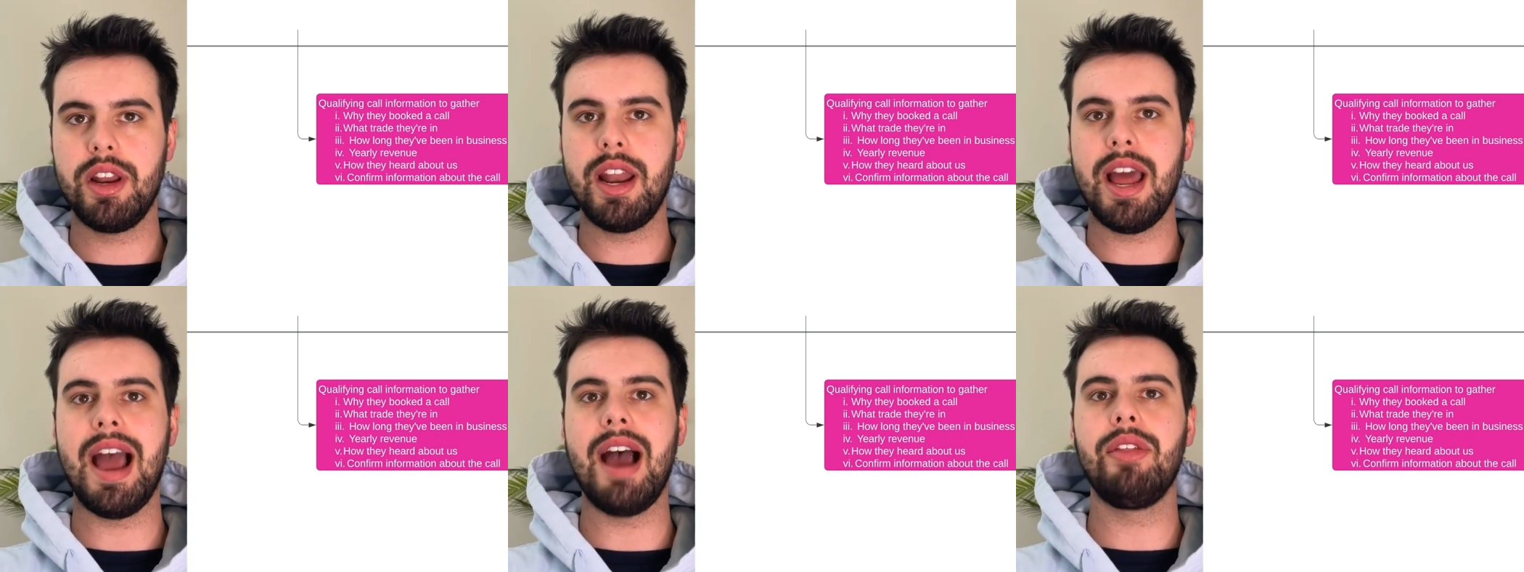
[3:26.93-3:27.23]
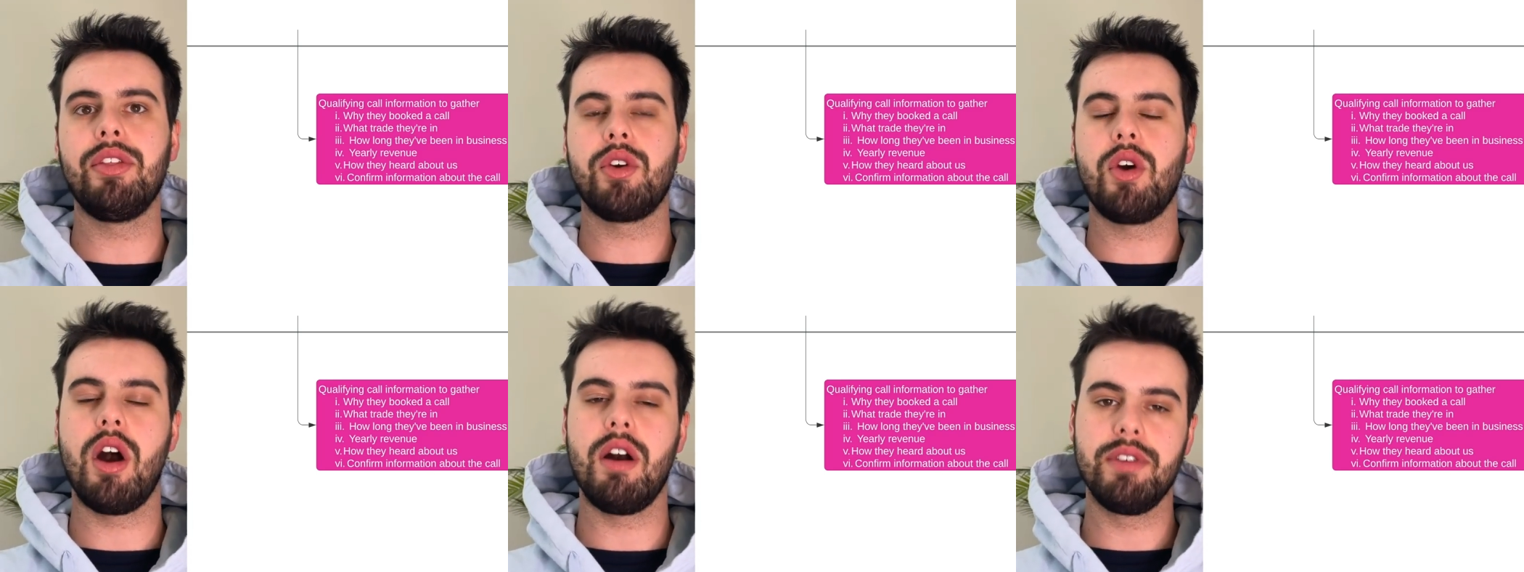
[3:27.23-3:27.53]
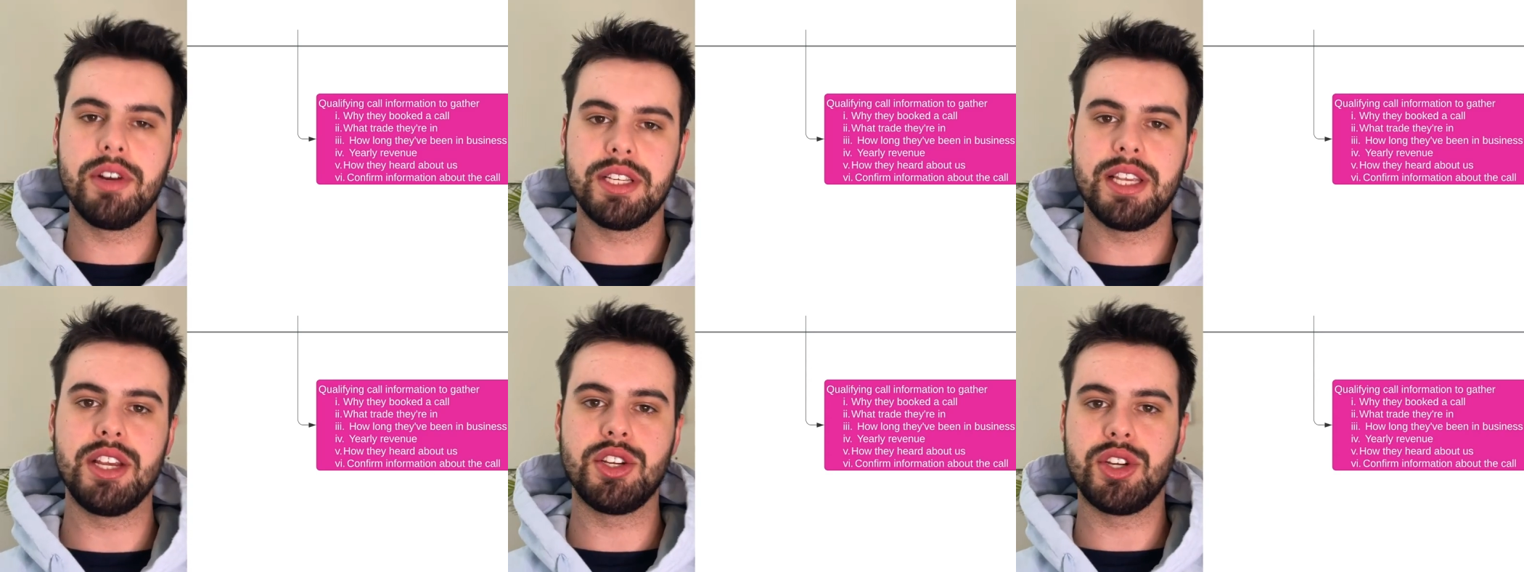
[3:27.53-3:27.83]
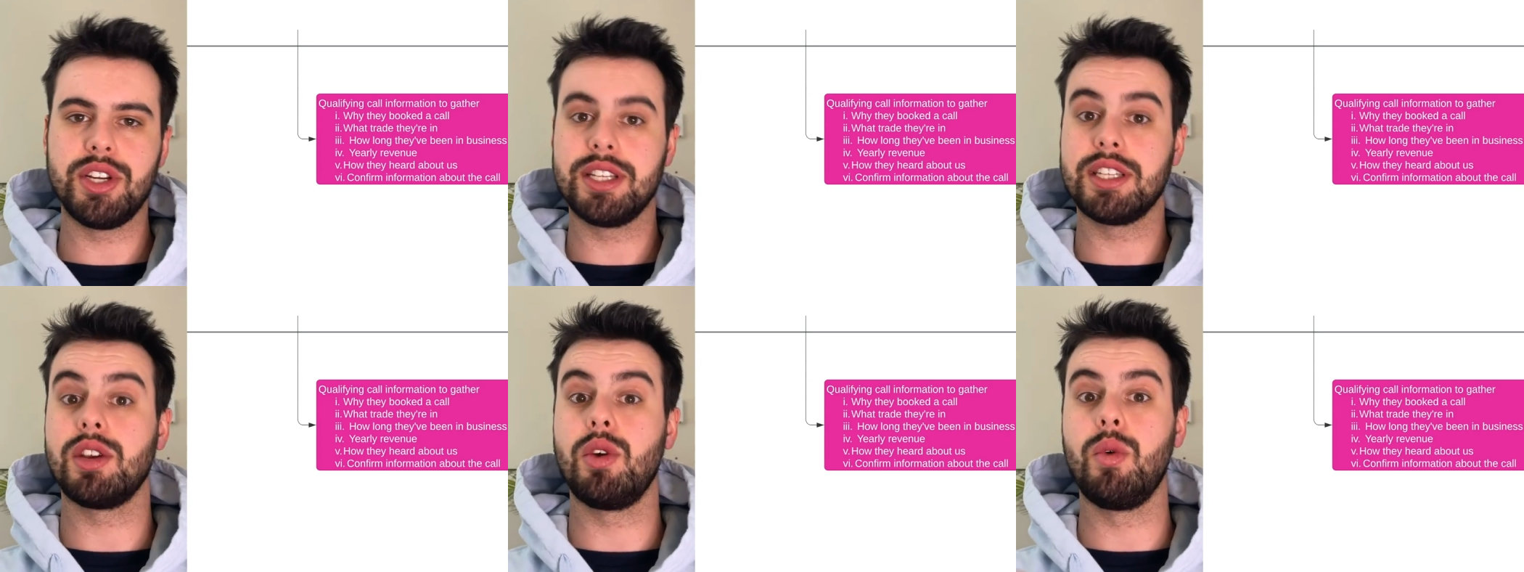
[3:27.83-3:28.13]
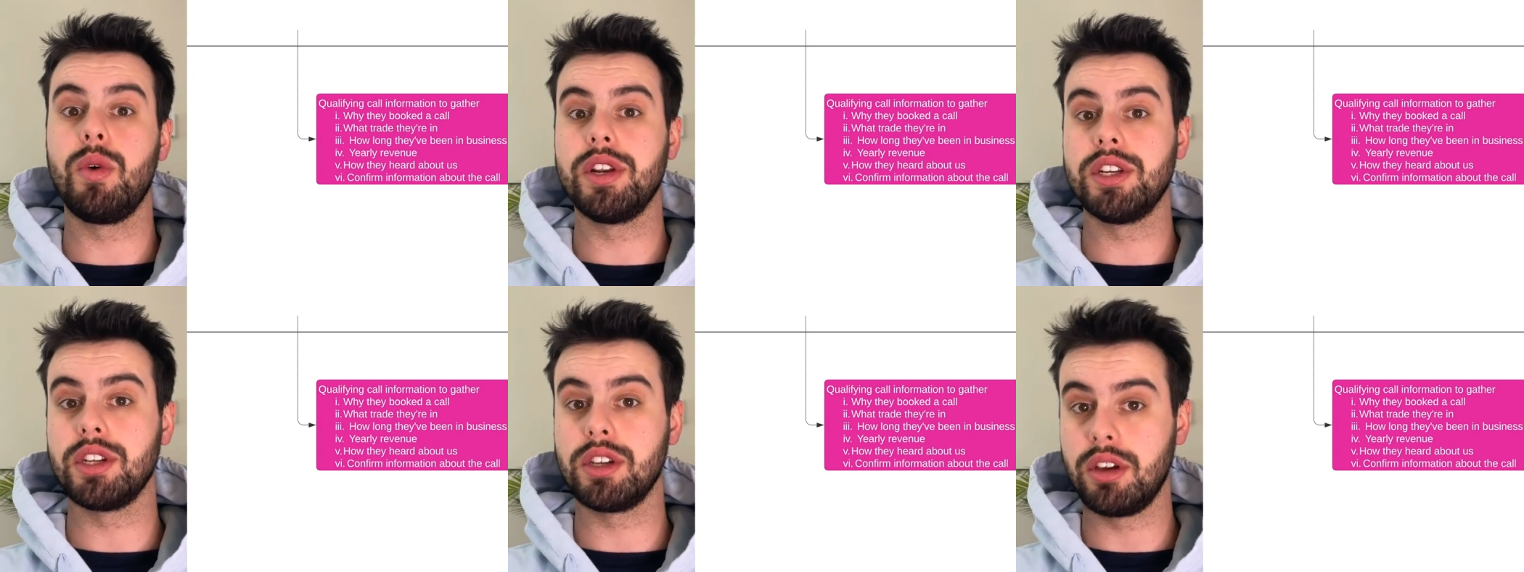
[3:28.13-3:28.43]
how the conversation is
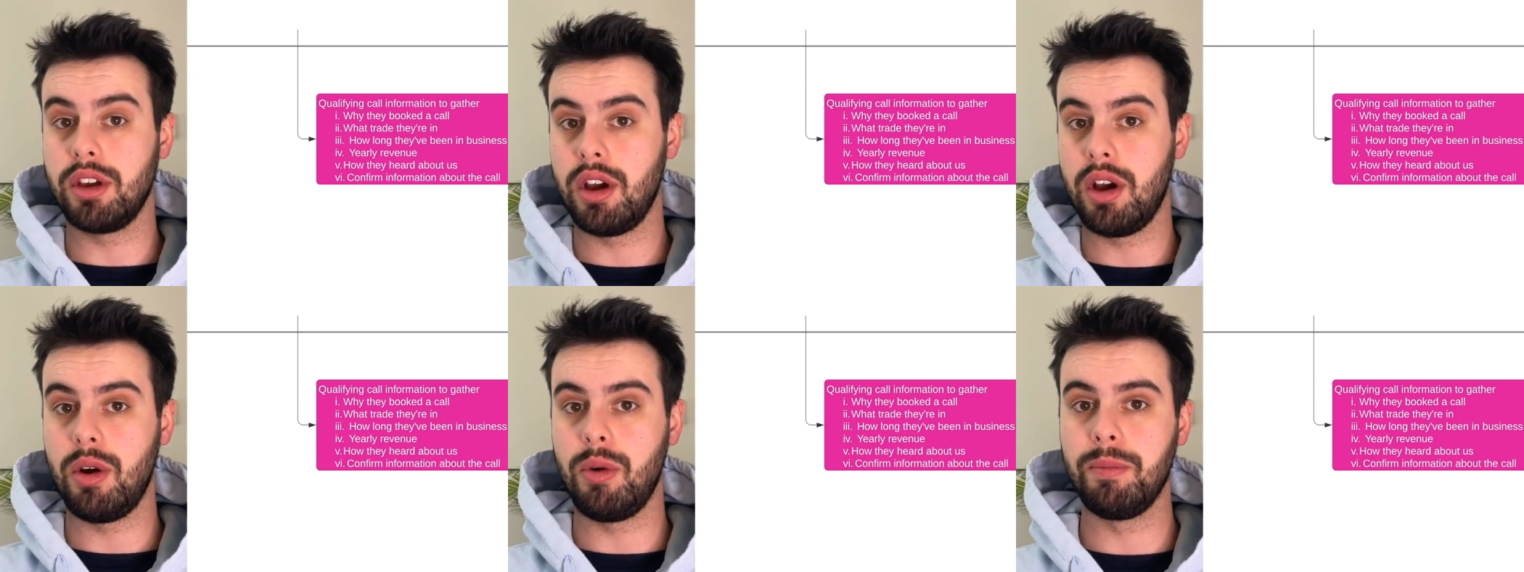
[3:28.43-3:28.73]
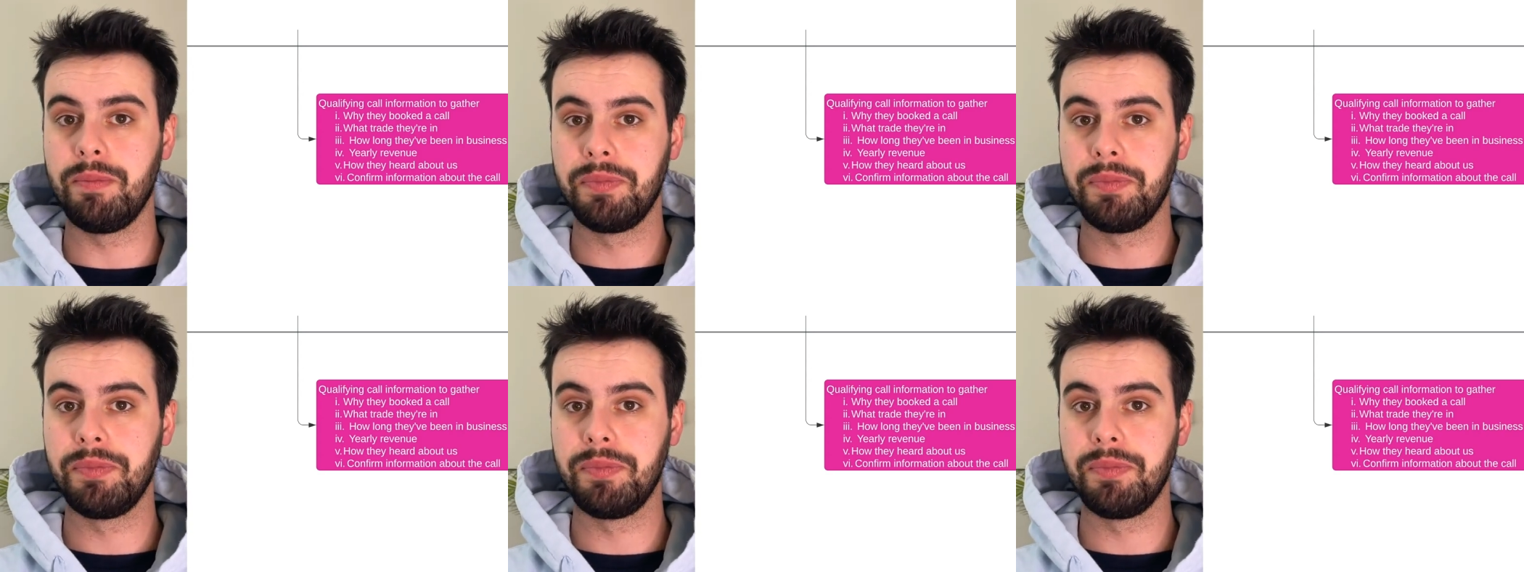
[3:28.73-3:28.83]
going to go.